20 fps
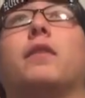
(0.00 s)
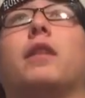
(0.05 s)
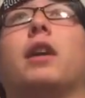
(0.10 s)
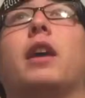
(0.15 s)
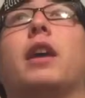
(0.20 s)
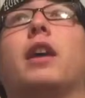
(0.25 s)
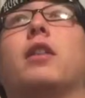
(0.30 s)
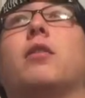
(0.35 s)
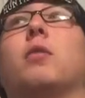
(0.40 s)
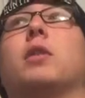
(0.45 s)

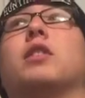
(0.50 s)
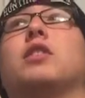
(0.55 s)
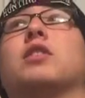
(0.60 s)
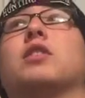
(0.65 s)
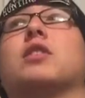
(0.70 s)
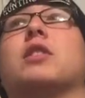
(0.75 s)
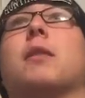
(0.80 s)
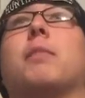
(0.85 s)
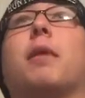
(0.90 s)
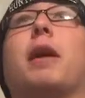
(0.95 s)
and went to
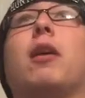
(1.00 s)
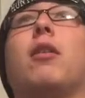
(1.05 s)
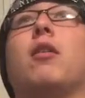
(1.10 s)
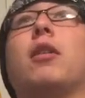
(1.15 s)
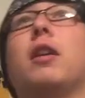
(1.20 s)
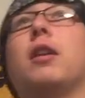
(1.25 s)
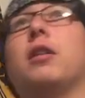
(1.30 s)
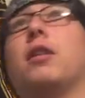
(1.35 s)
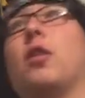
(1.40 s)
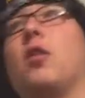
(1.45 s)
step out,
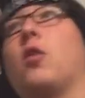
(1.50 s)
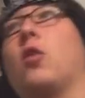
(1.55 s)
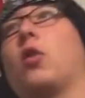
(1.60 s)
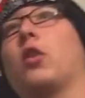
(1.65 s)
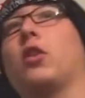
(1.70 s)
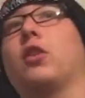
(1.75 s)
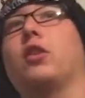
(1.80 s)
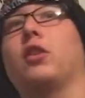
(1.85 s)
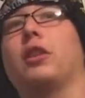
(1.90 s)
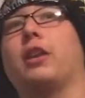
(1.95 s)
and the whole
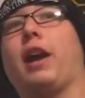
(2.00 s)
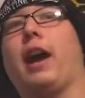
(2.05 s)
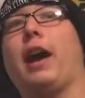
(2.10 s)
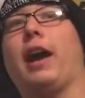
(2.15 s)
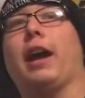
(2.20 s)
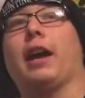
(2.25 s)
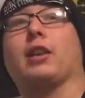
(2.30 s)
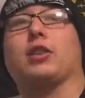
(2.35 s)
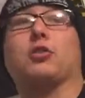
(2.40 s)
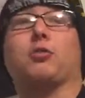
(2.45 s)

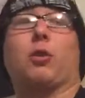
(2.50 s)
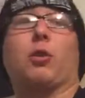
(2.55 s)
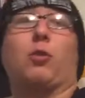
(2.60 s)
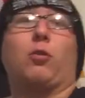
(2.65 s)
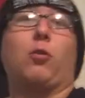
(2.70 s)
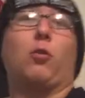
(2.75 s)
kayak just went